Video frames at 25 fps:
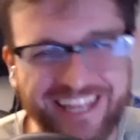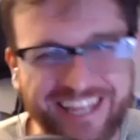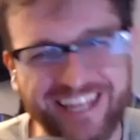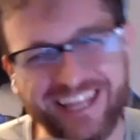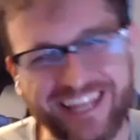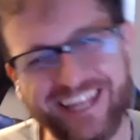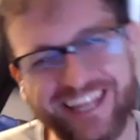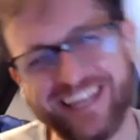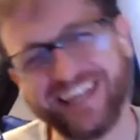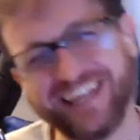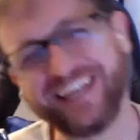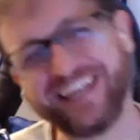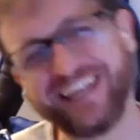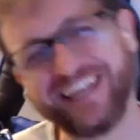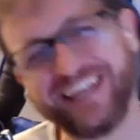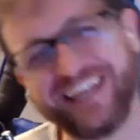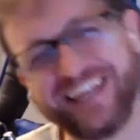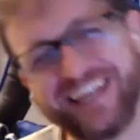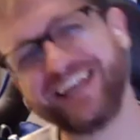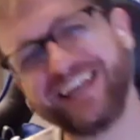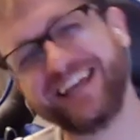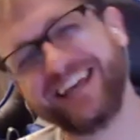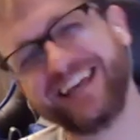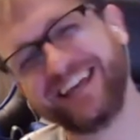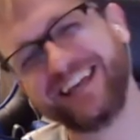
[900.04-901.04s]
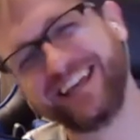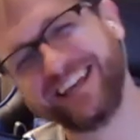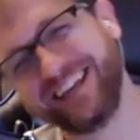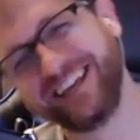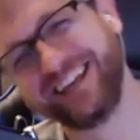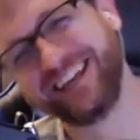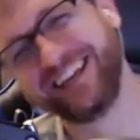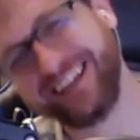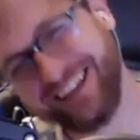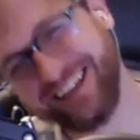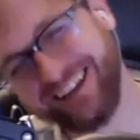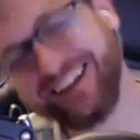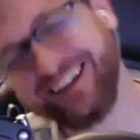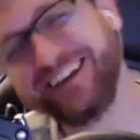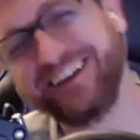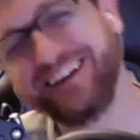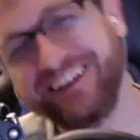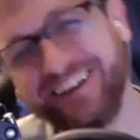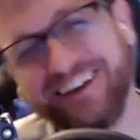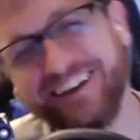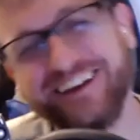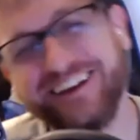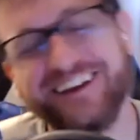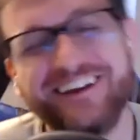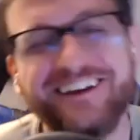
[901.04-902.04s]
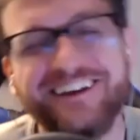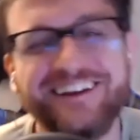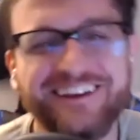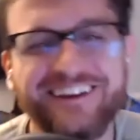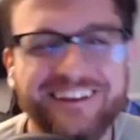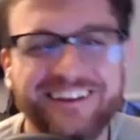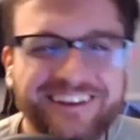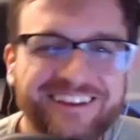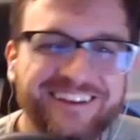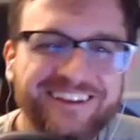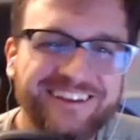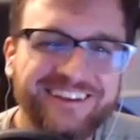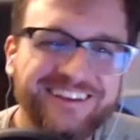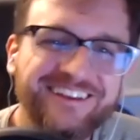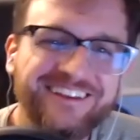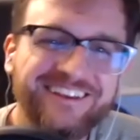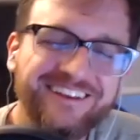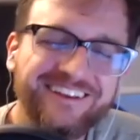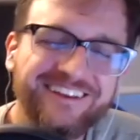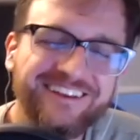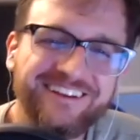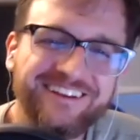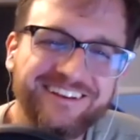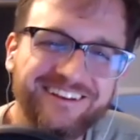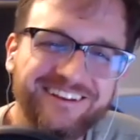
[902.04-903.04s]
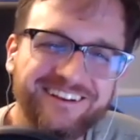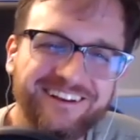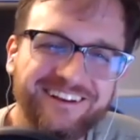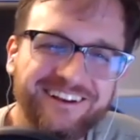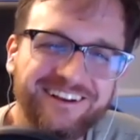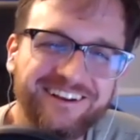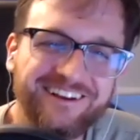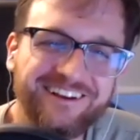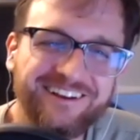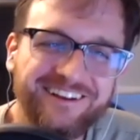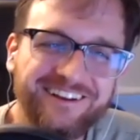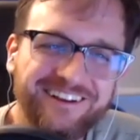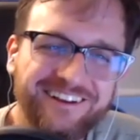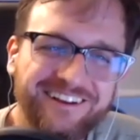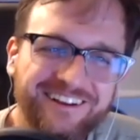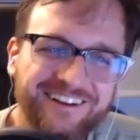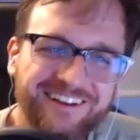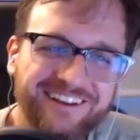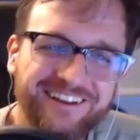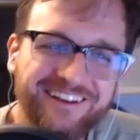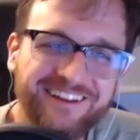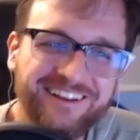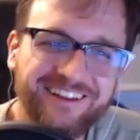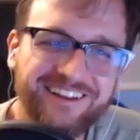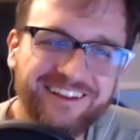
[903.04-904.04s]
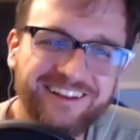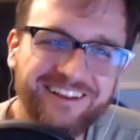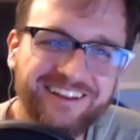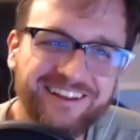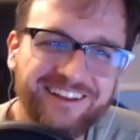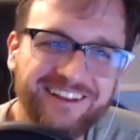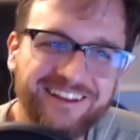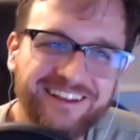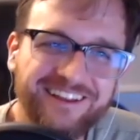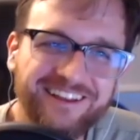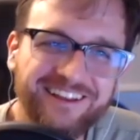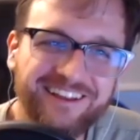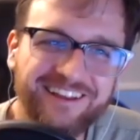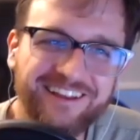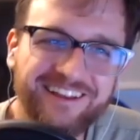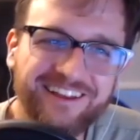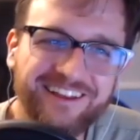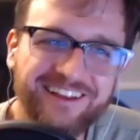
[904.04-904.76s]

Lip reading: (silent)